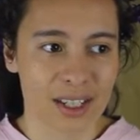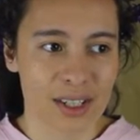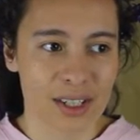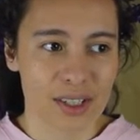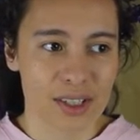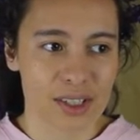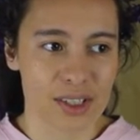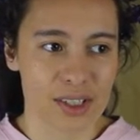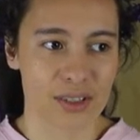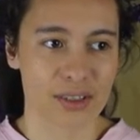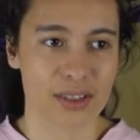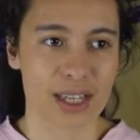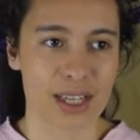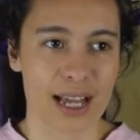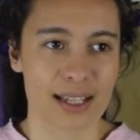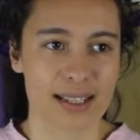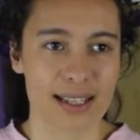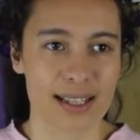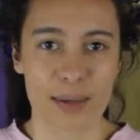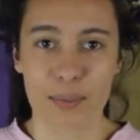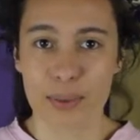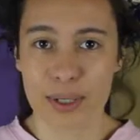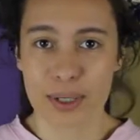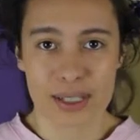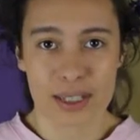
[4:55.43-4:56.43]
So that's,
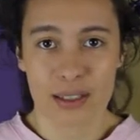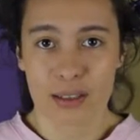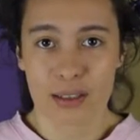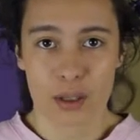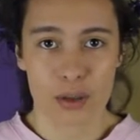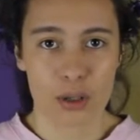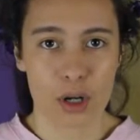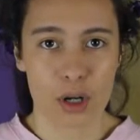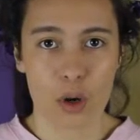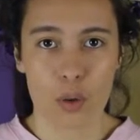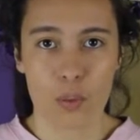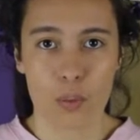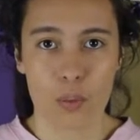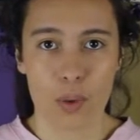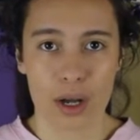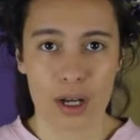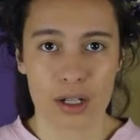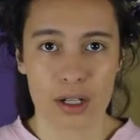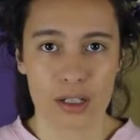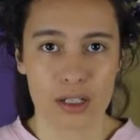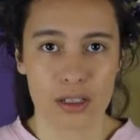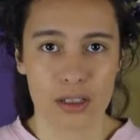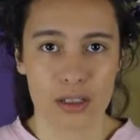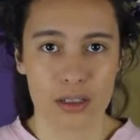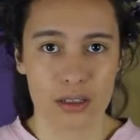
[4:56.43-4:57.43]
and we still don't know
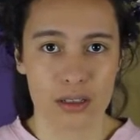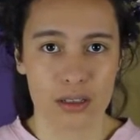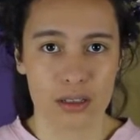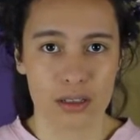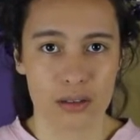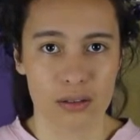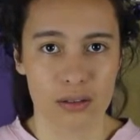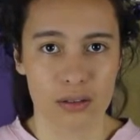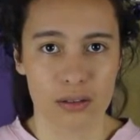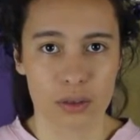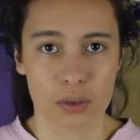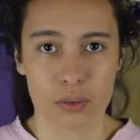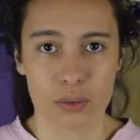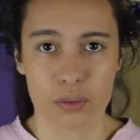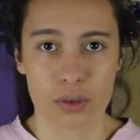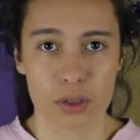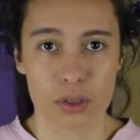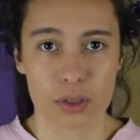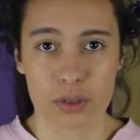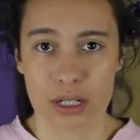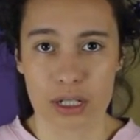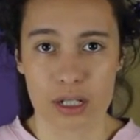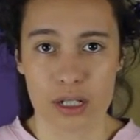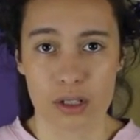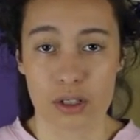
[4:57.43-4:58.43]
what the
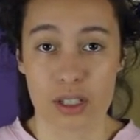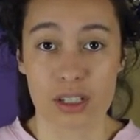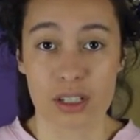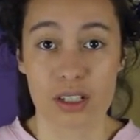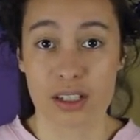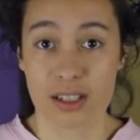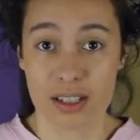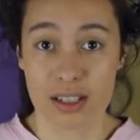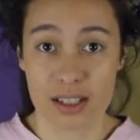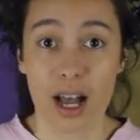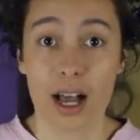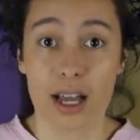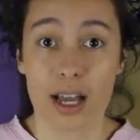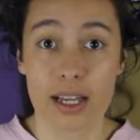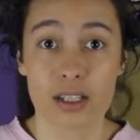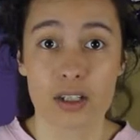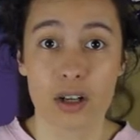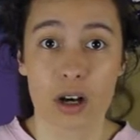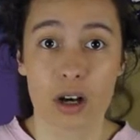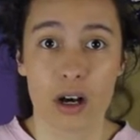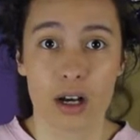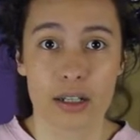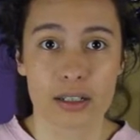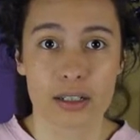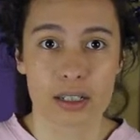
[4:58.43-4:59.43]
Uranus is, the sky
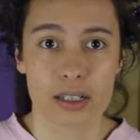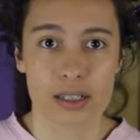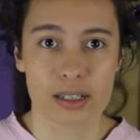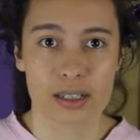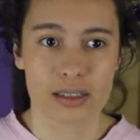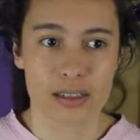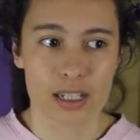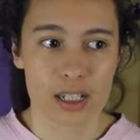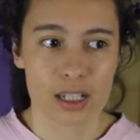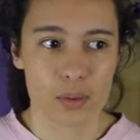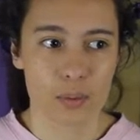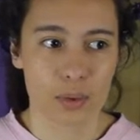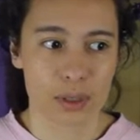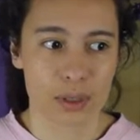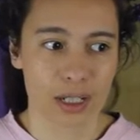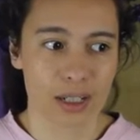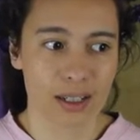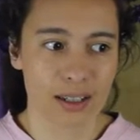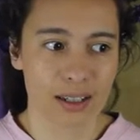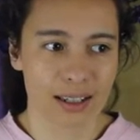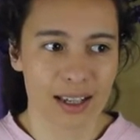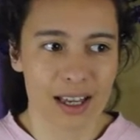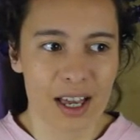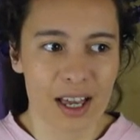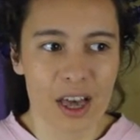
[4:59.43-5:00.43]
god is, and this would
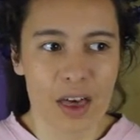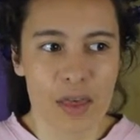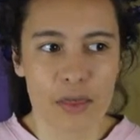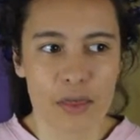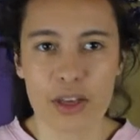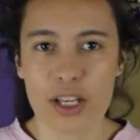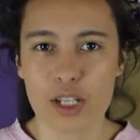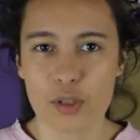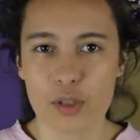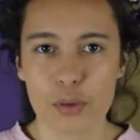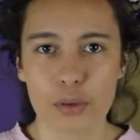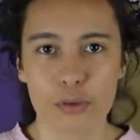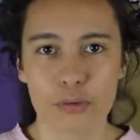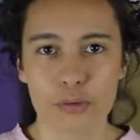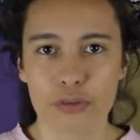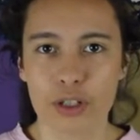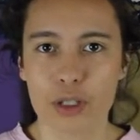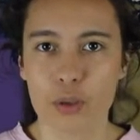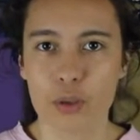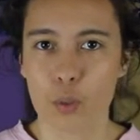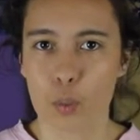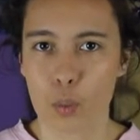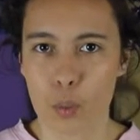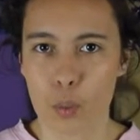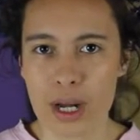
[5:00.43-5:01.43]
this would
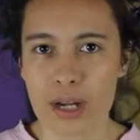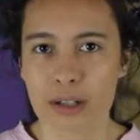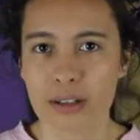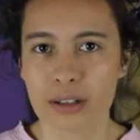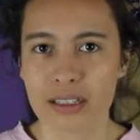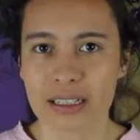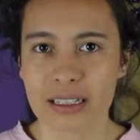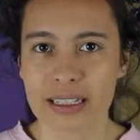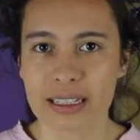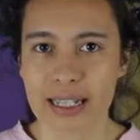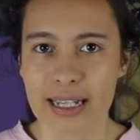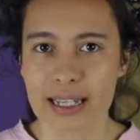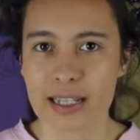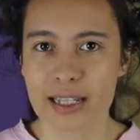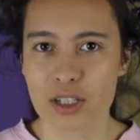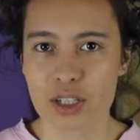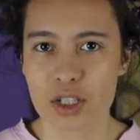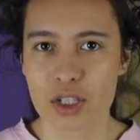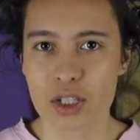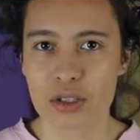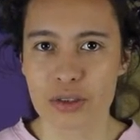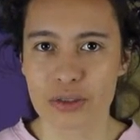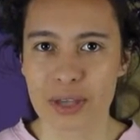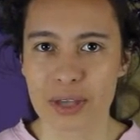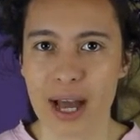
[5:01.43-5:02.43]
fit weirdly
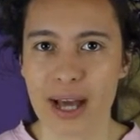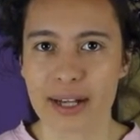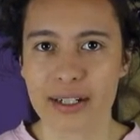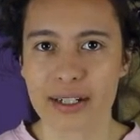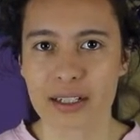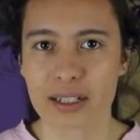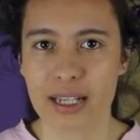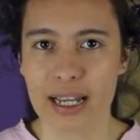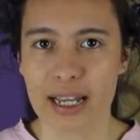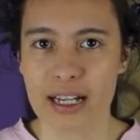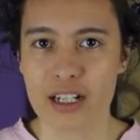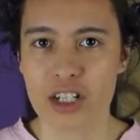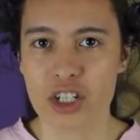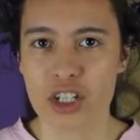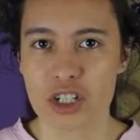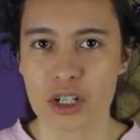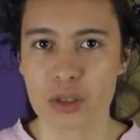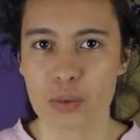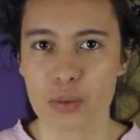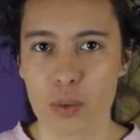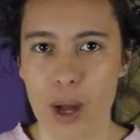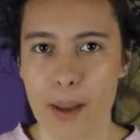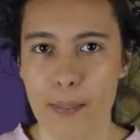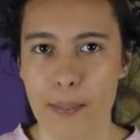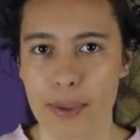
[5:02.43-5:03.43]
into that
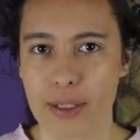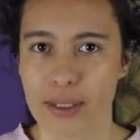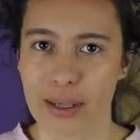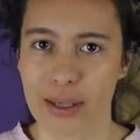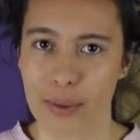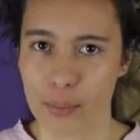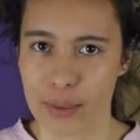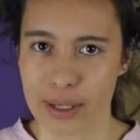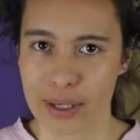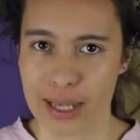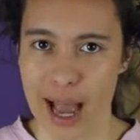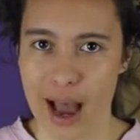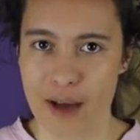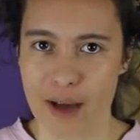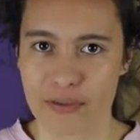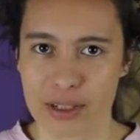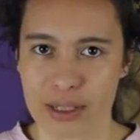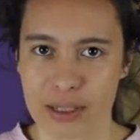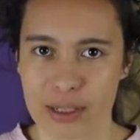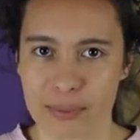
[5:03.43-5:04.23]
ancient weapon that we haven't